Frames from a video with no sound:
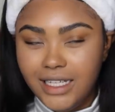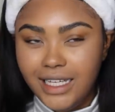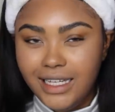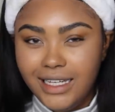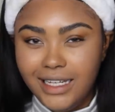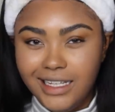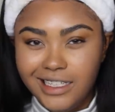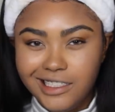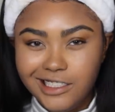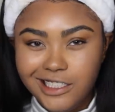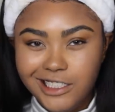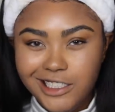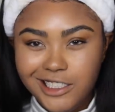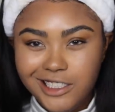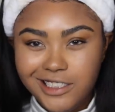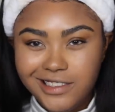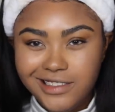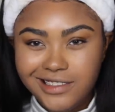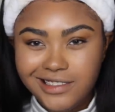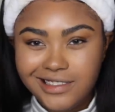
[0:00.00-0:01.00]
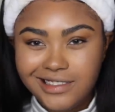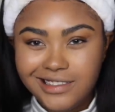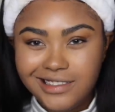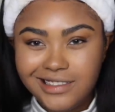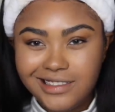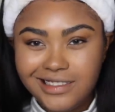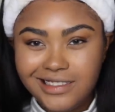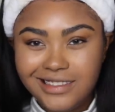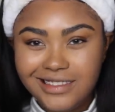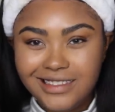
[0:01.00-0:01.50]
in English?
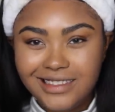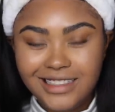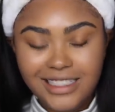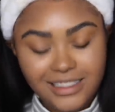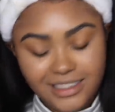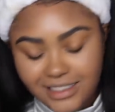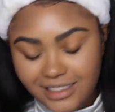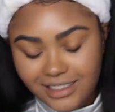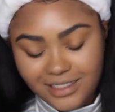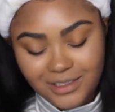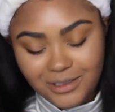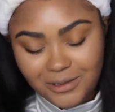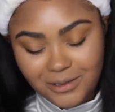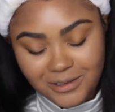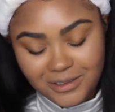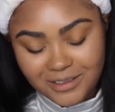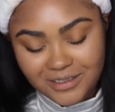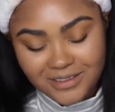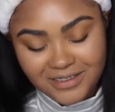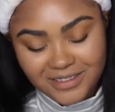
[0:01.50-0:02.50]
That's just cool.